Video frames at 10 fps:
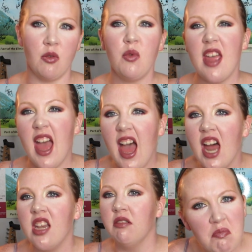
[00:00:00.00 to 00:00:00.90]
We
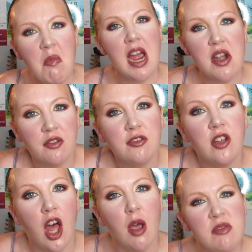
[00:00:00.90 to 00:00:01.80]
had minor
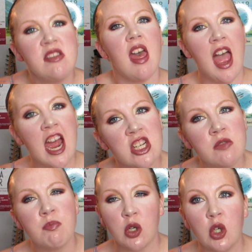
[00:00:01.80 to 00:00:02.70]
flubs as
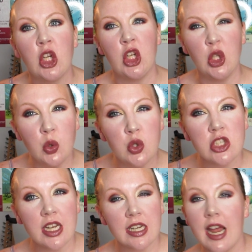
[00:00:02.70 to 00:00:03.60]
per
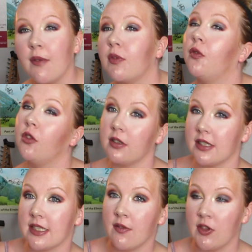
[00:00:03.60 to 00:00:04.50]
usual. I didn't have to fully
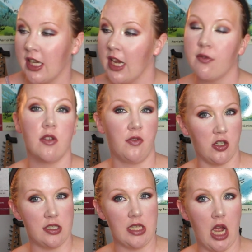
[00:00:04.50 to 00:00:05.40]
save the day for the
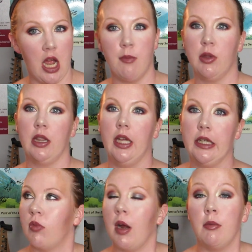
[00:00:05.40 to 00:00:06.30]
first time in
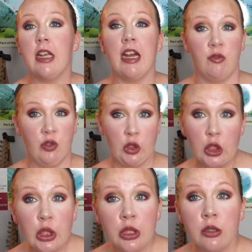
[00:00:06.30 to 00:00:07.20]
like probably
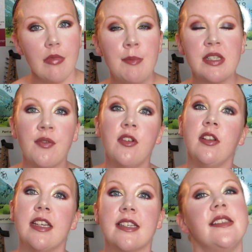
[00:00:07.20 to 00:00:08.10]
ever. I'm
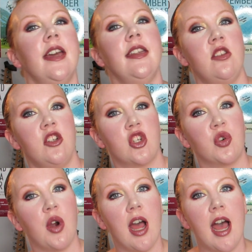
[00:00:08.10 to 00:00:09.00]
definitely excited to
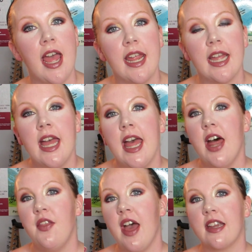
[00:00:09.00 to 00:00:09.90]
try
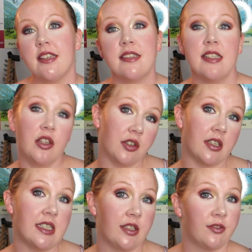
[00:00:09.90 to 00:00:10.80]
that concealer
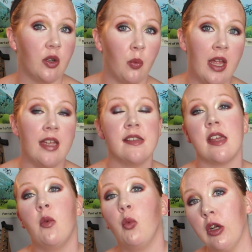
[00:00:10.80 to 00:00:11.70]
in different ways.
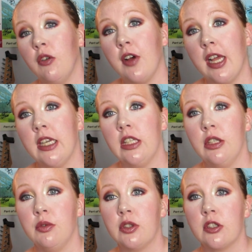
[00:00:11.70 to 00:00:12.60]
I will find a
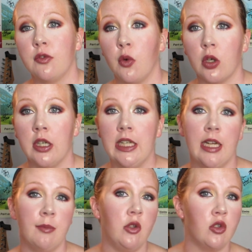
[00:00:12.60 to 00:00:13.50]
use for it.
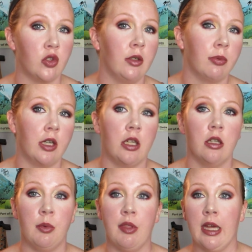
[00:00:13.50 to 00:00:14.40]
I'm usually pretty
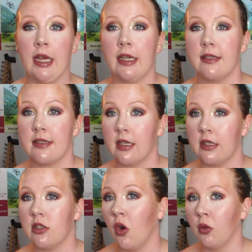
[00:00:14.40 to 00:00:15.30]
good with that because I
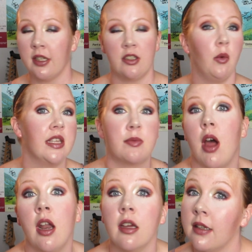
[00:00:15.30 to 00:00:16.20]
don't like to waste
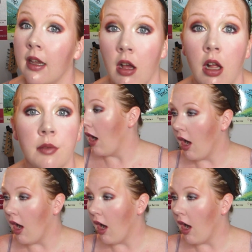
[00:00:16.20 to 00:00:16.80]
product at all.